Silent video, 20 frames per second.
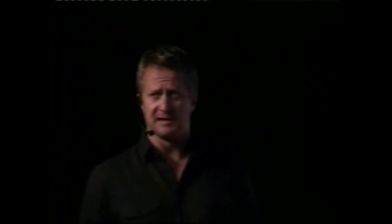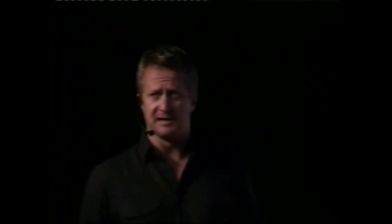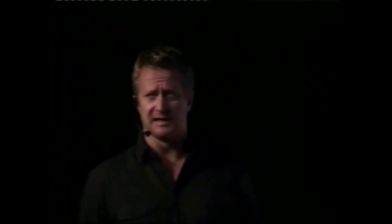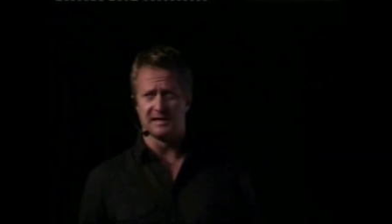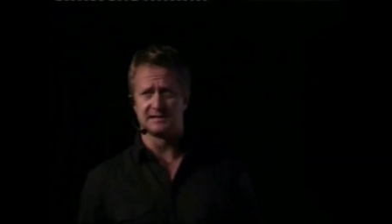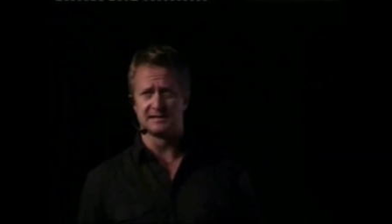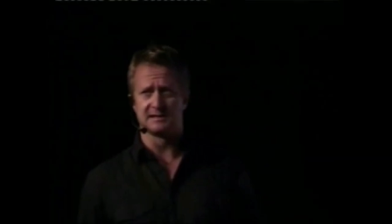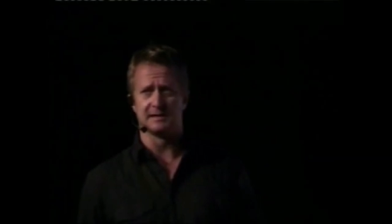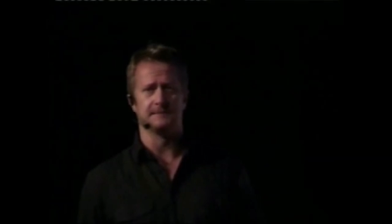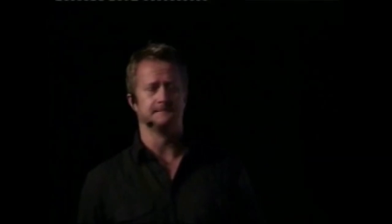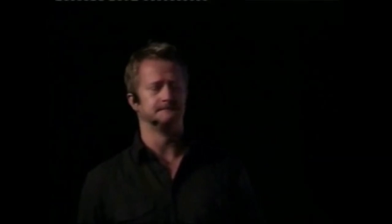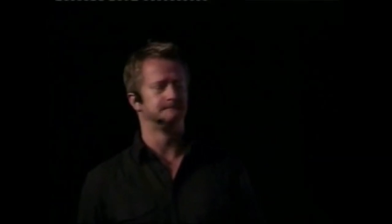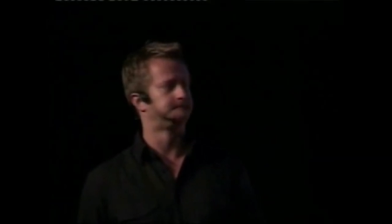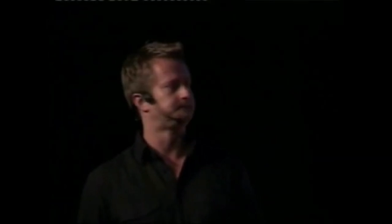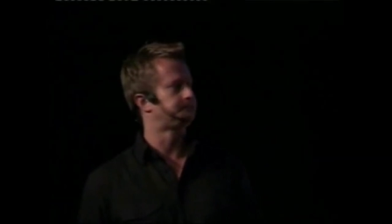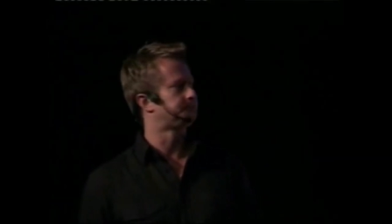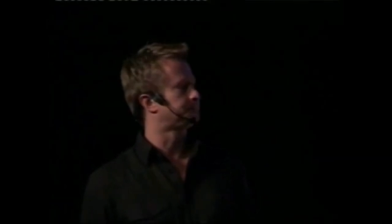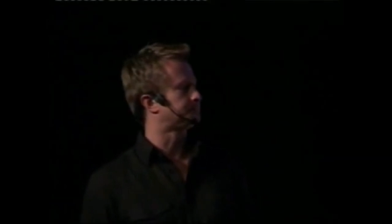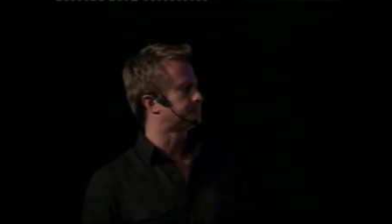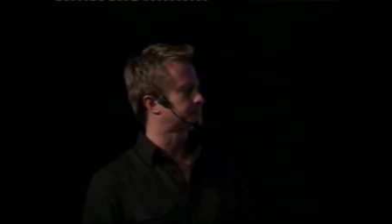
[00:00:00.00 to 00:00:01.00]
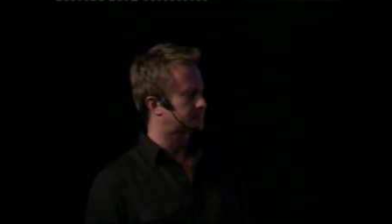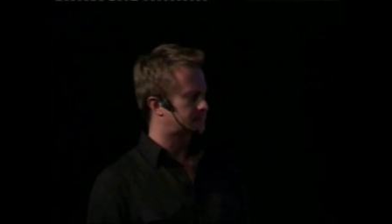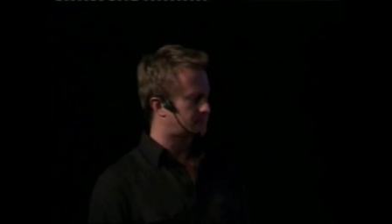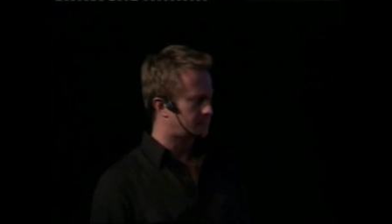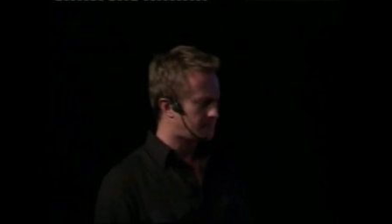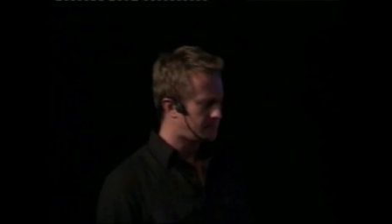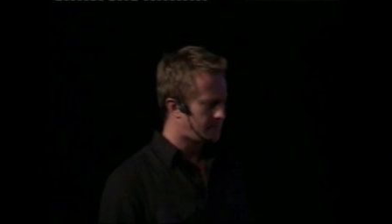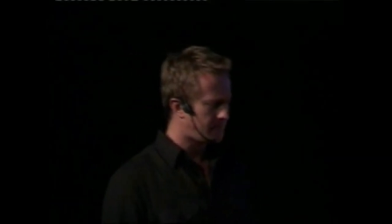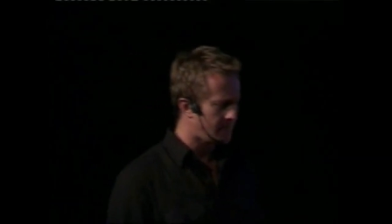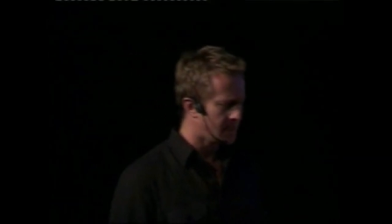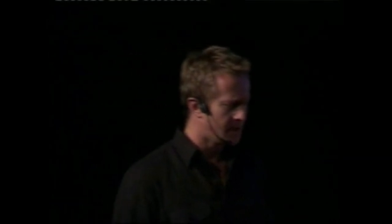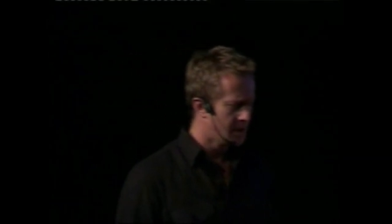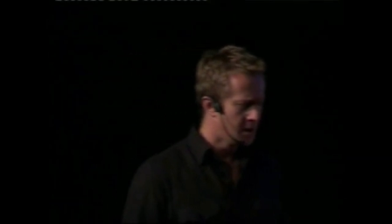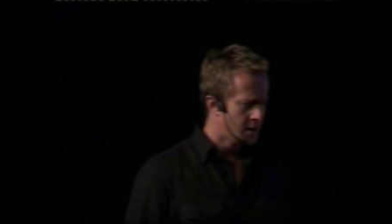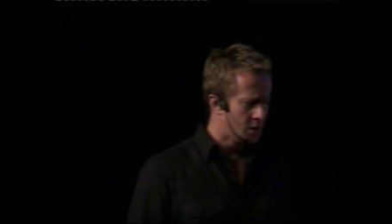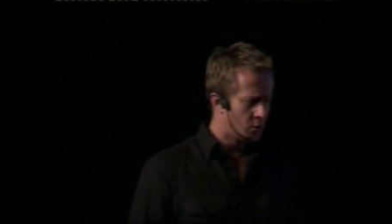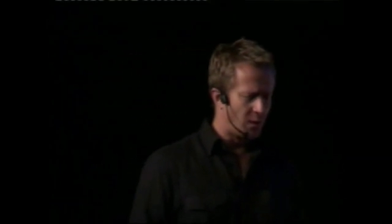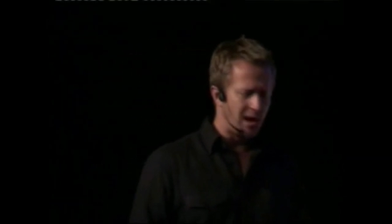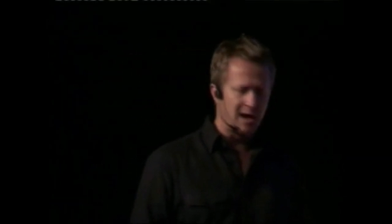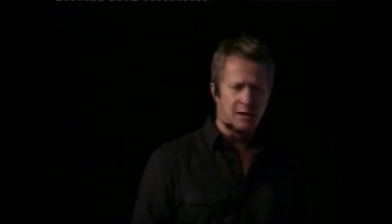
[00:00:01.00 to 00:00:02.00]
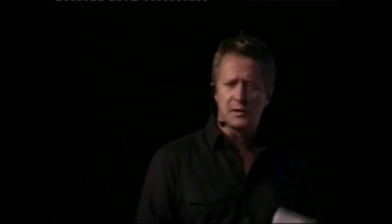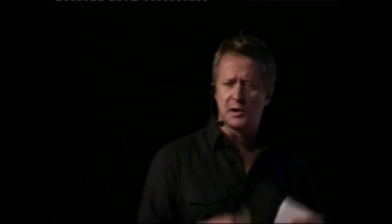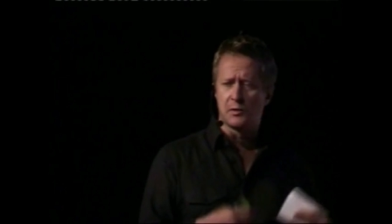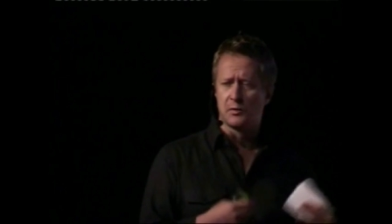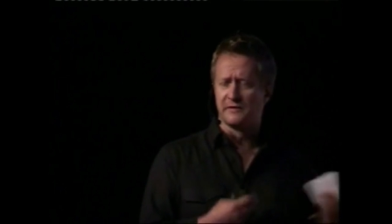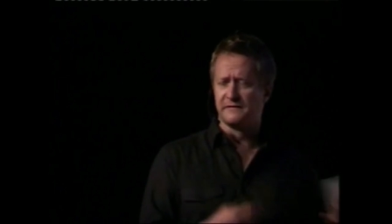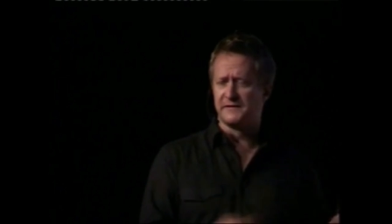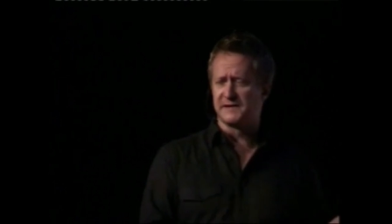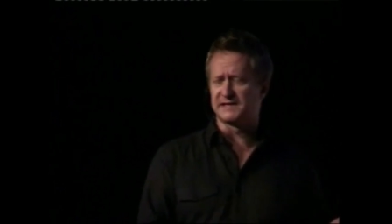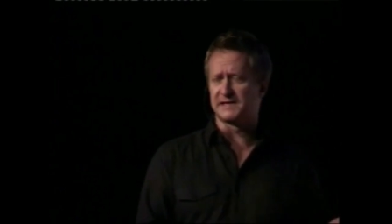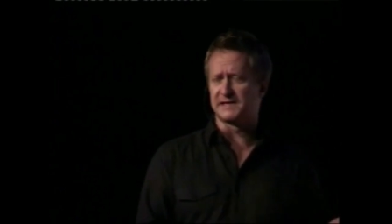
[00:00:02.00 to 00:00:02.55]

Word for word: probably listen while we were